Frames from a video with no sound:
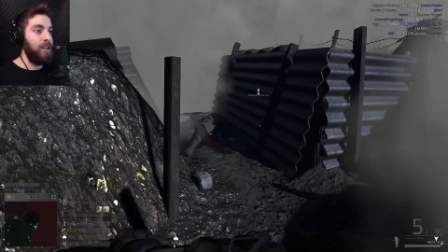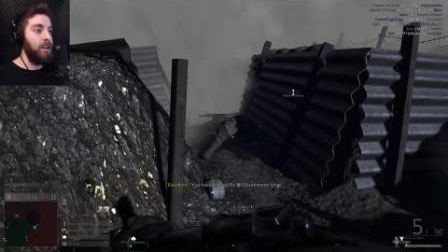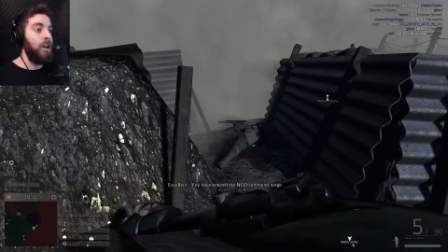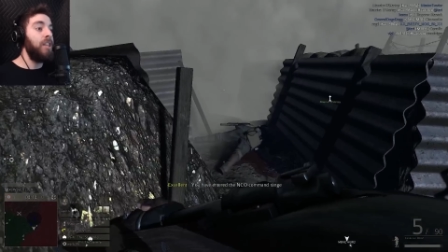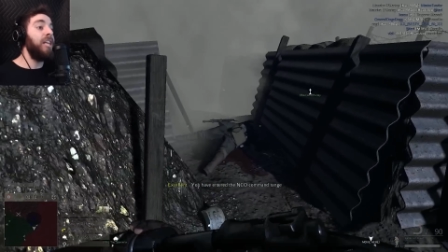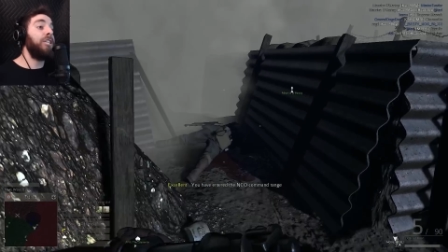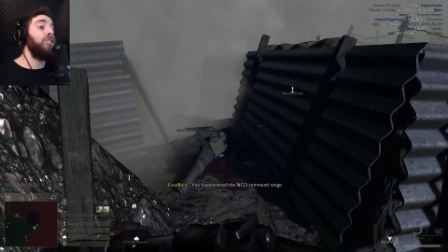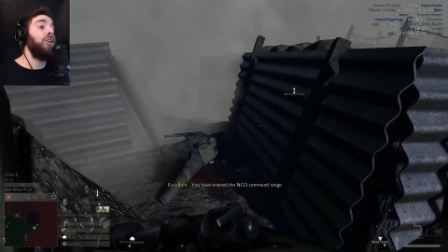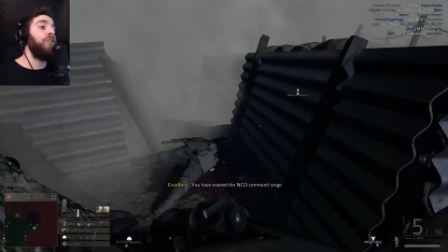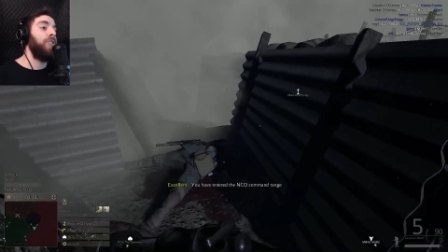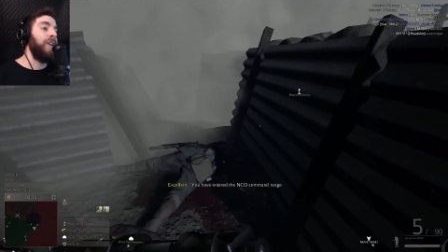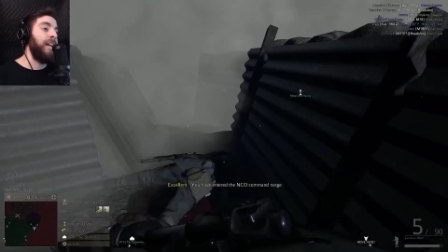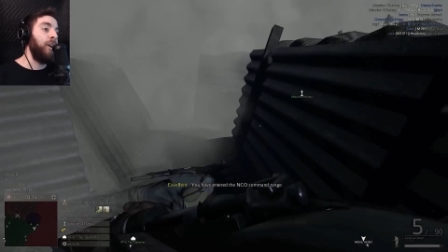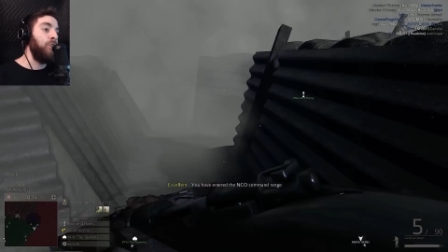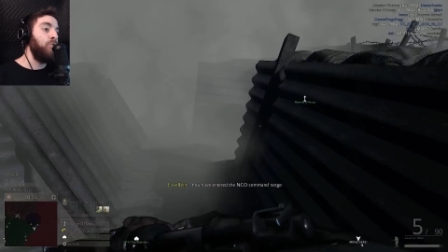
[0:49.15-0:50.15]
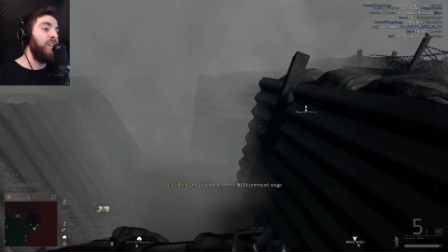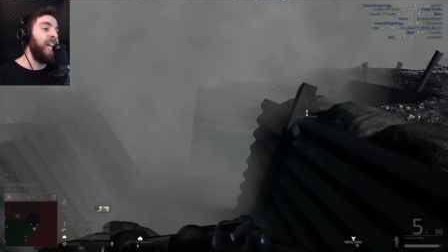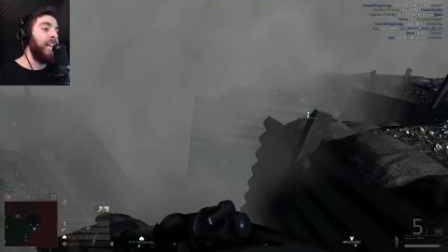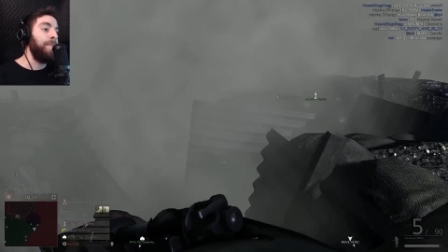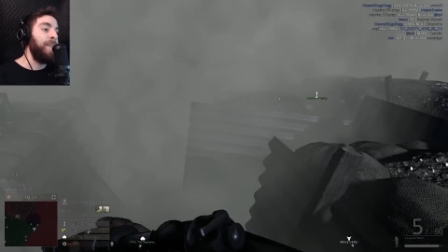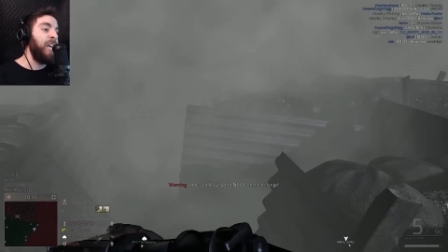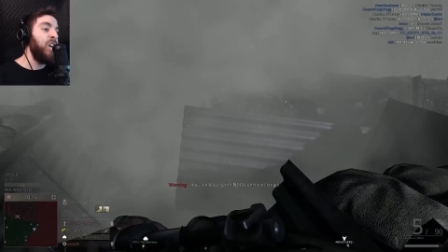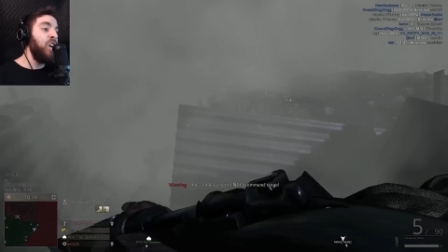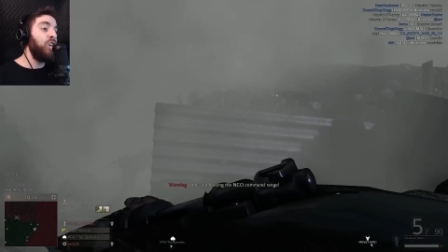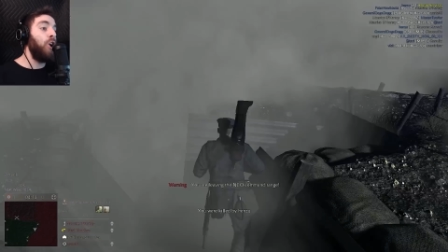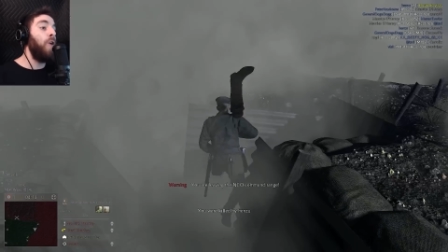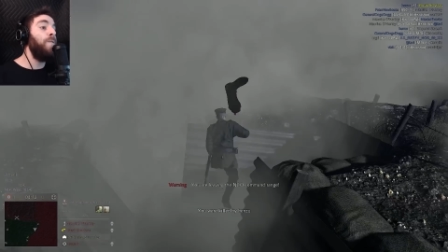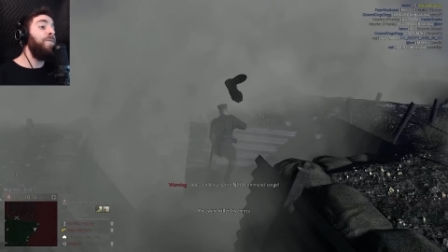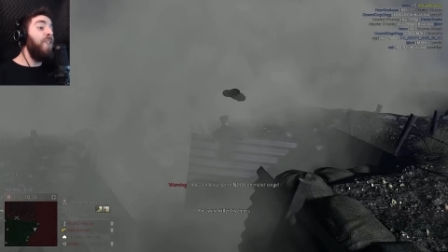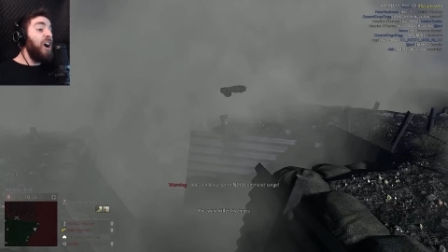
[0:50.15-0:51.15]
That's not a grenade. Are you kidding me? Go
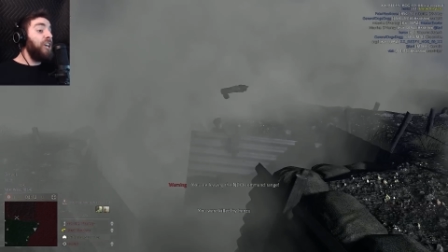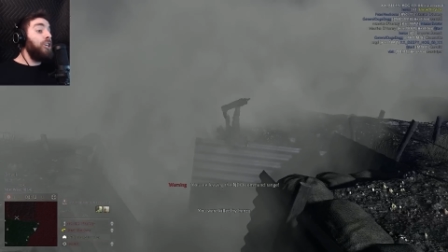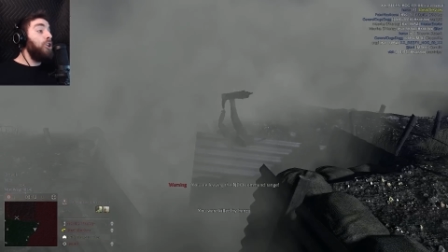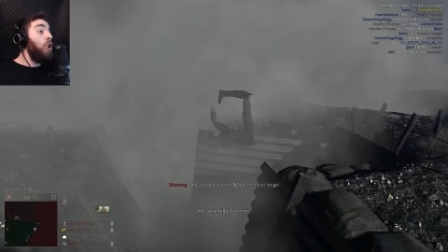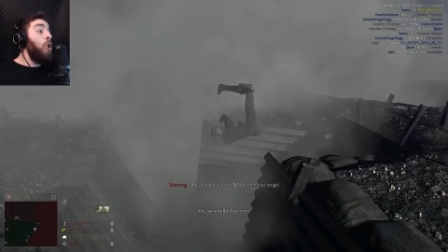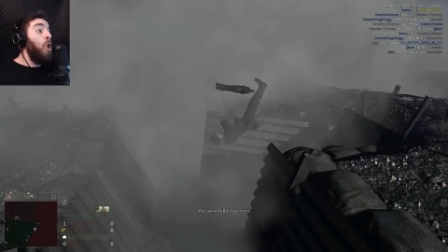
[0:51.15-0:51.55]
fuck your...